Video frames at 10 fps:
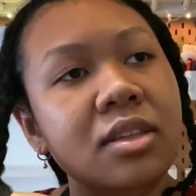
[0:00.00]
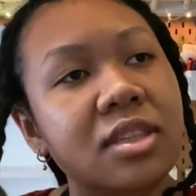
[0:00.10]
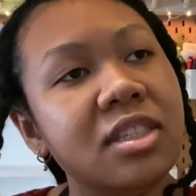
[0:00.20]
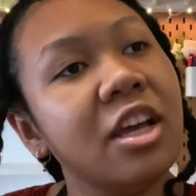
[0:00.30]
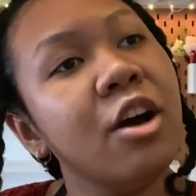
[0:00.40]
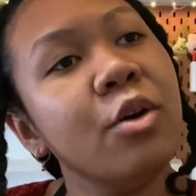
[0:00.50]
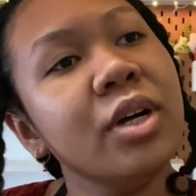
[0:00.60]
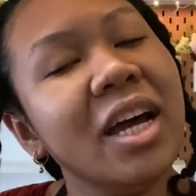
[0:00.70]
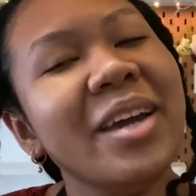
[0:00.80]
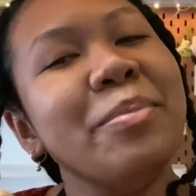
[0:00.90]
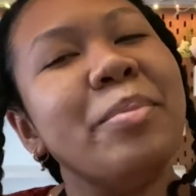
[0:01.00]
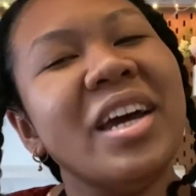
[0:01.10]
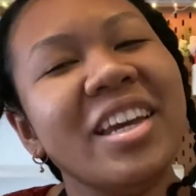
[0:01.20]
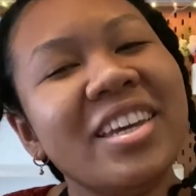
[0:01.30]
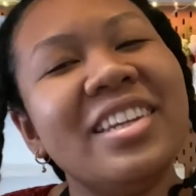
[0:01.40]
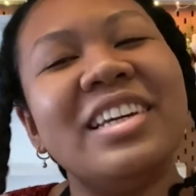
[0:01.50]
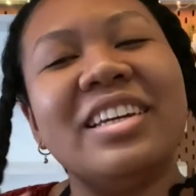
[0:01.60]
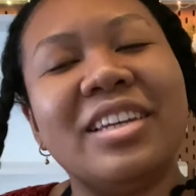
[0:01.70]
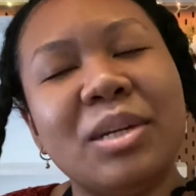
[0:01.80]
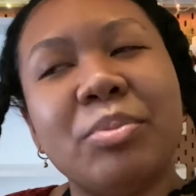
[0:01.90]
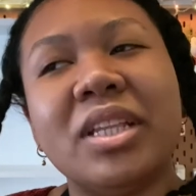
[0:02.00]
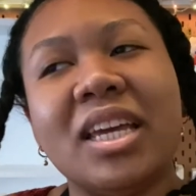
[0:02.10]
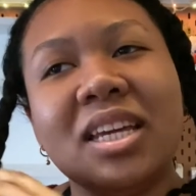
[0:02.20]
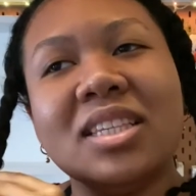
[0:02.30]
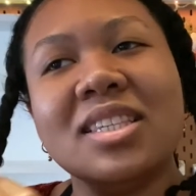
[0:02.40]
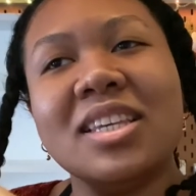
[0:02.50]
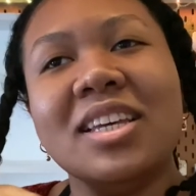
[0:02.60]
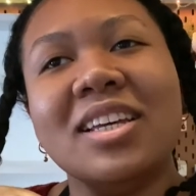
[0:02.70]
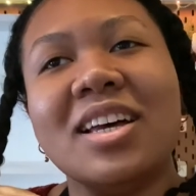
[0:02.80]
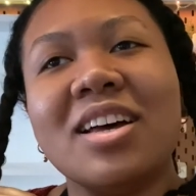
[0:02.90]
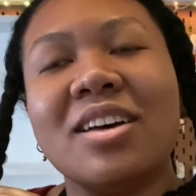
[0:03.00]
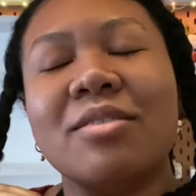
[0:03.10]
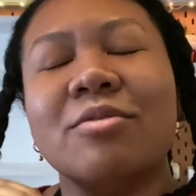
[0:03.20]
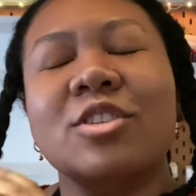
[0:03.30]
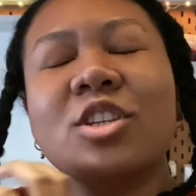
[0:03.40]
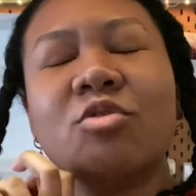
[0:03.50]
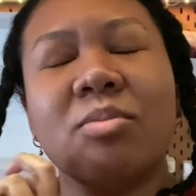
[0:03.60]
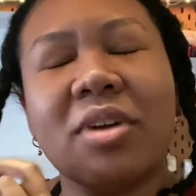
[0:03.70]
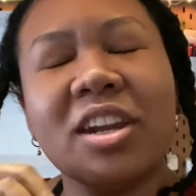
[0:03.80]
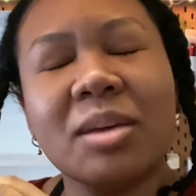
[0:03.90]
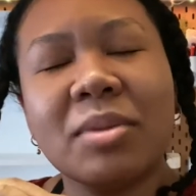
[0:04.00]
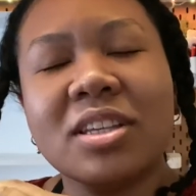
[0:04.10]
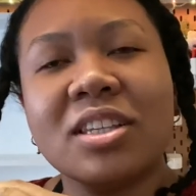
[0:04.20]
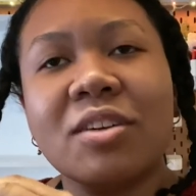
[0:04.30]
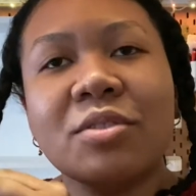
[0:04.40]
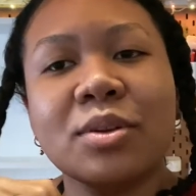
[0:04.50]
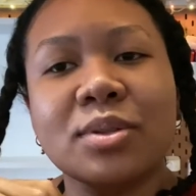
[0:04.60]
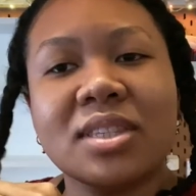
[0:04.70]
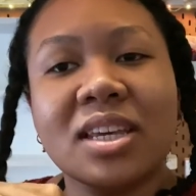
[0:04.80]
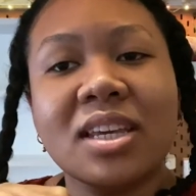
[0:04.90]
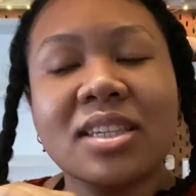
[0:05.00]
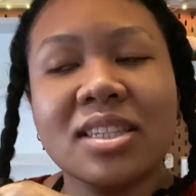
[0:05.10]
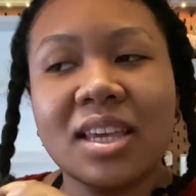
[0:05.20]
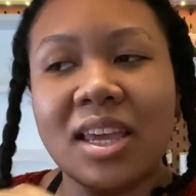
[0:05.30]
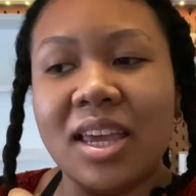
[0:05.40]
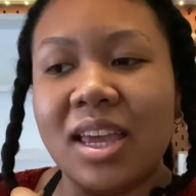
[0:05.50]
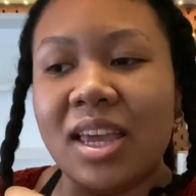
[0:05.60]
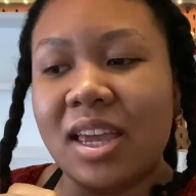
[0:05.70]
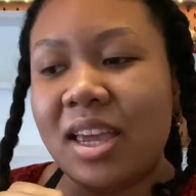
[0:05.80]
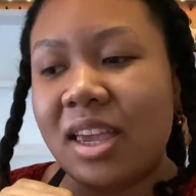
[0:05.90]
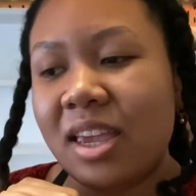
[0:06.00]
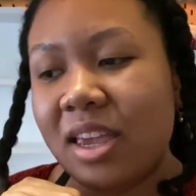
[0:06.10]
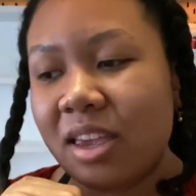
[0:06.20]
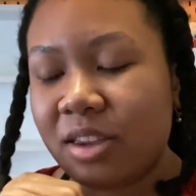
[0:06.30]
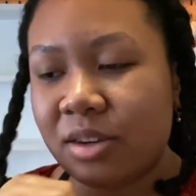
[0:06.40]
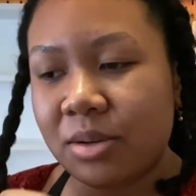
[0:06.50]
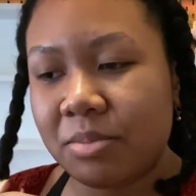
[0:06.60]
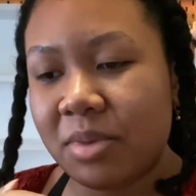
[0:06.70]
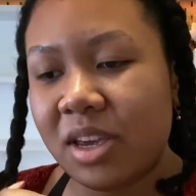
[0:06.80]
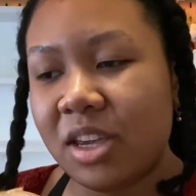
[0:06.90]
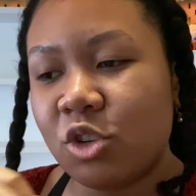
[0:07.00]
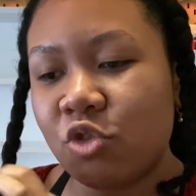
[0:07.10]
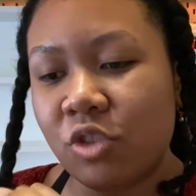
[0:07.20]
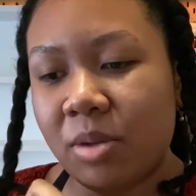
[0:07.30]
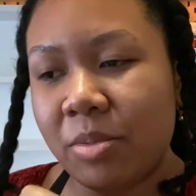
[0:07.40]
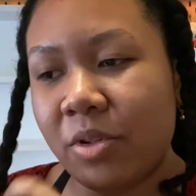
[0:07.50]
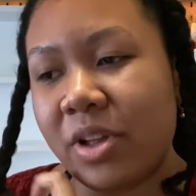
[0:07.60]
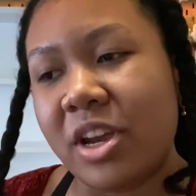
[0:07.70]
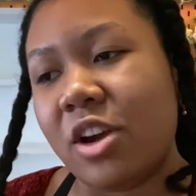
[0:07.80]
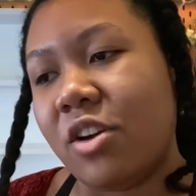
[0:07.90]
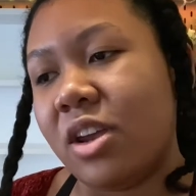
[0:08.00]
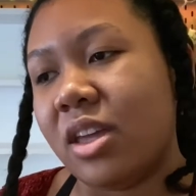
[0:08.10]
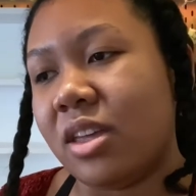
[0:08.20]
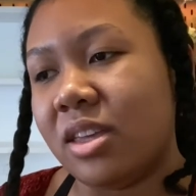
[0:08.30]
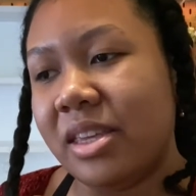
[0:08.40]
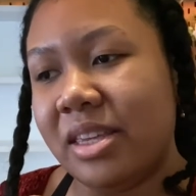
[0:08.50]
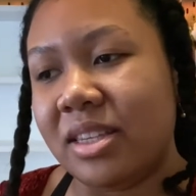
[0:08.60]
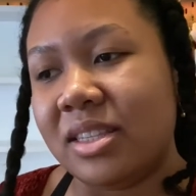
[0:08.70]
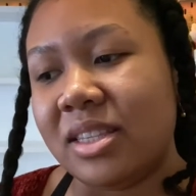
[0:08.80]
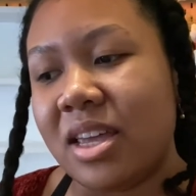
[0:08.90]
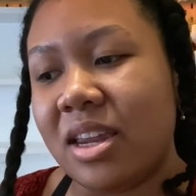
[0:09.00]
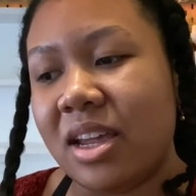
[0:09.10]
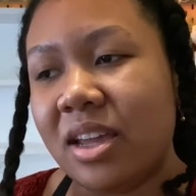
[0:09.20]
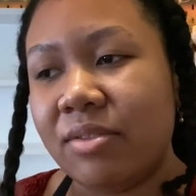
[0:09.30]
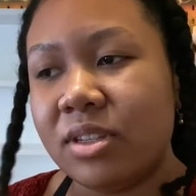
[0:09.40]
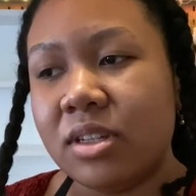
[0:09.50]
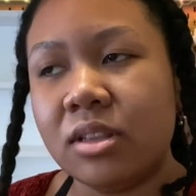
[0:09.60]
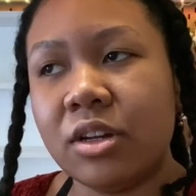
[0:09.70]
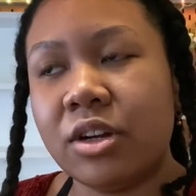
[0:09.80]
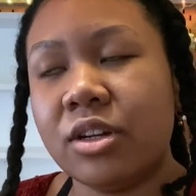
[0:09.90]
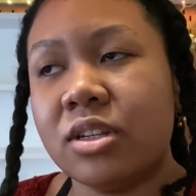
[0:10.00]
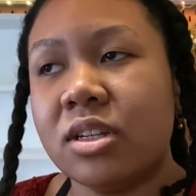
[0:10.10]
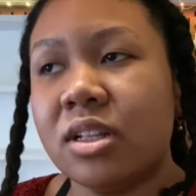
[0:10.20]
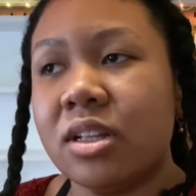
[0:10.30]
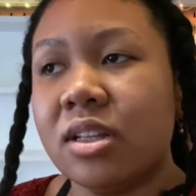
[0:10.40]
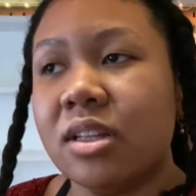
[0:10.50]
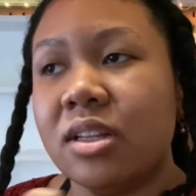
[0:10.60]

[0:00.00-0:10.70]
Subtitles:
So I'm back in a good place of just reminding myself those things. And my trouble area is that I have to learn to